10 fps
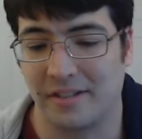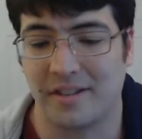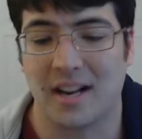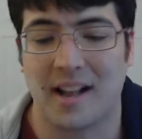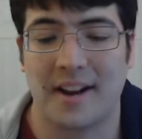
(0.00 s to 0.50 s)

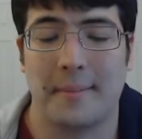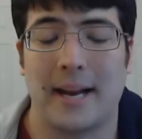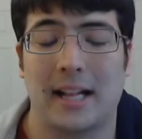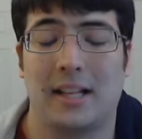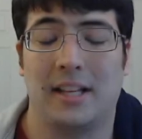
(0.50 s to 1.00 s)
does not
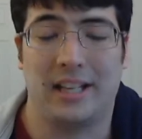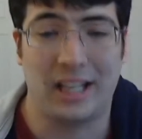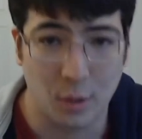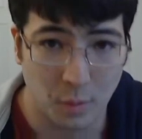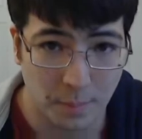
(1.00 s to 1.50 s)
automatically
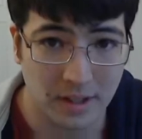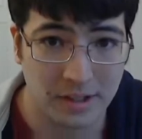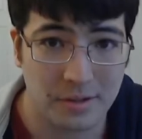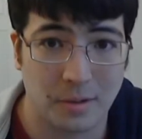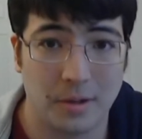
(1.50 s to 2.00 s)
equal
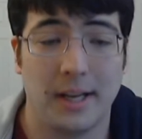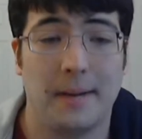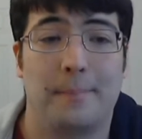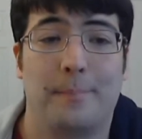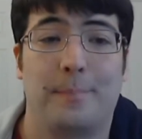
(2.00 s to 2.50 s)
Police
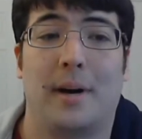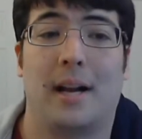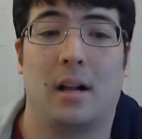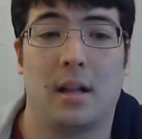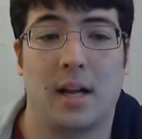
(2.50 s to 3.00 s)
Story,
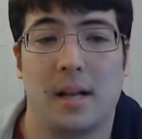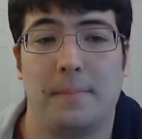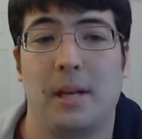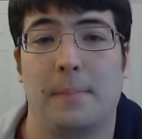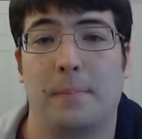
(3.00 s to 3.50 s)
but a lot
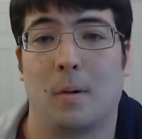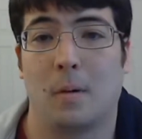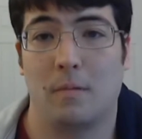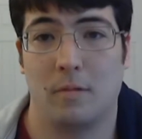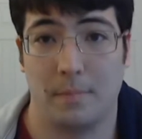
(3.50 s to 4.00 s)
of
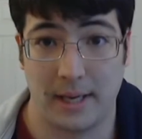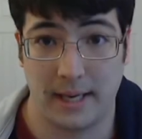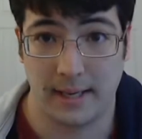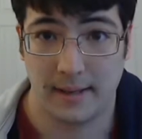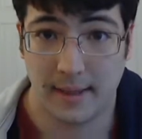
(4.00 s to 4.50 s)
people will
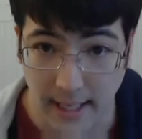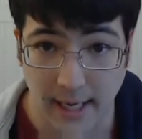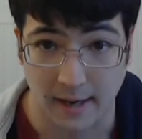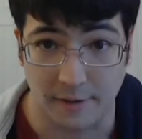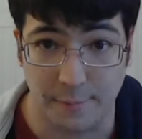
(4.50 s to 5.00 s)
be
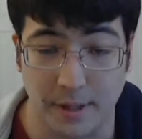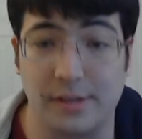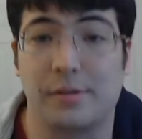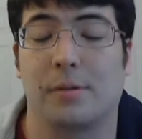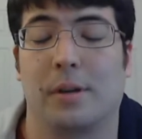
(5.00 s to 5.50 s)
thinking of
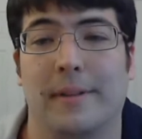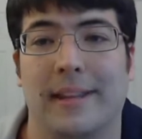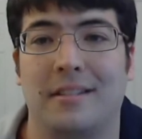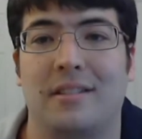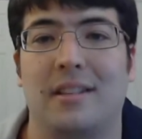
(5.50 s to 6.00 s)
Police Story
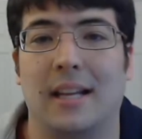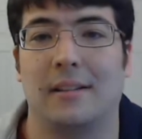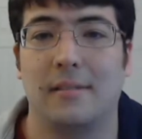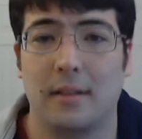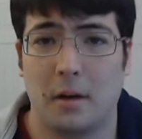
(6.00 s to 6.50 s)
when they see
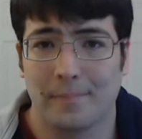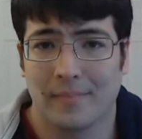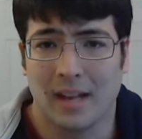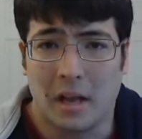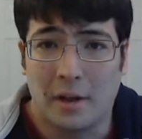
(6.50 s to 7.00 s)
it. So,
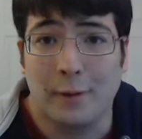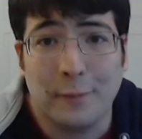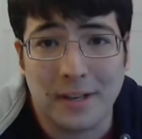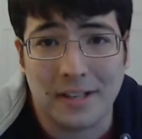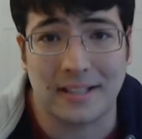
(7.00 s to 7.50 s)
feel
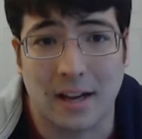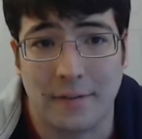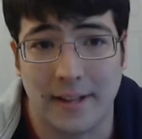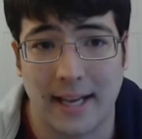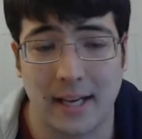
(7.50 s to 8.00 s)
free to sign
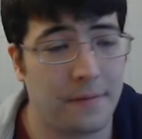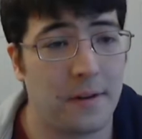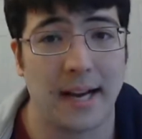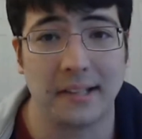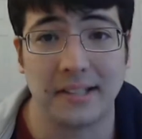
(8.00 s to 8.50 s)
off on that, and if
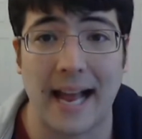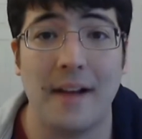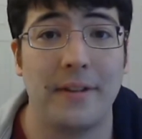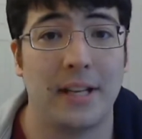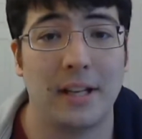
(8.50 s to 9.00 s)
you guys
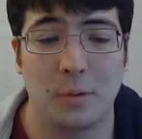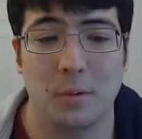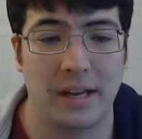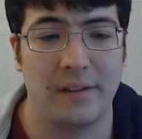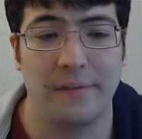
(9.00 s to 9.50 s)
have any
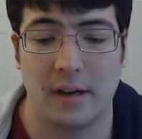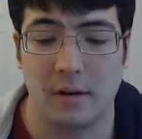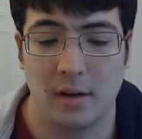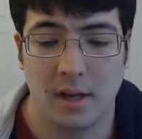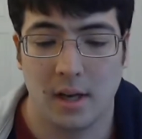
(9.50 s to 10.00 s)
cool
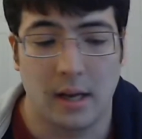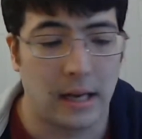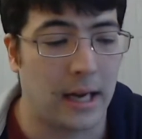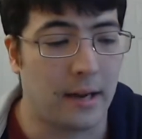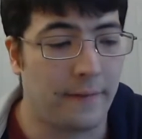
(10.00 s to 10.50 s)
info,
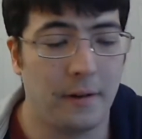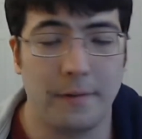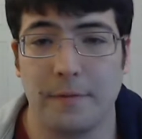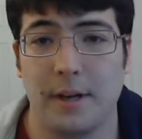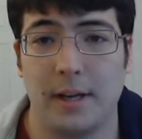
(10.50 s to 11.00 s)
feel
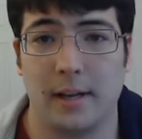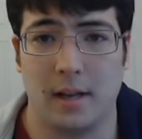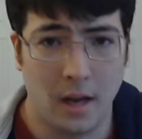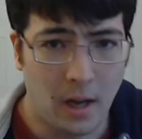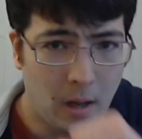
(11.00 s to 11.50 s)
free to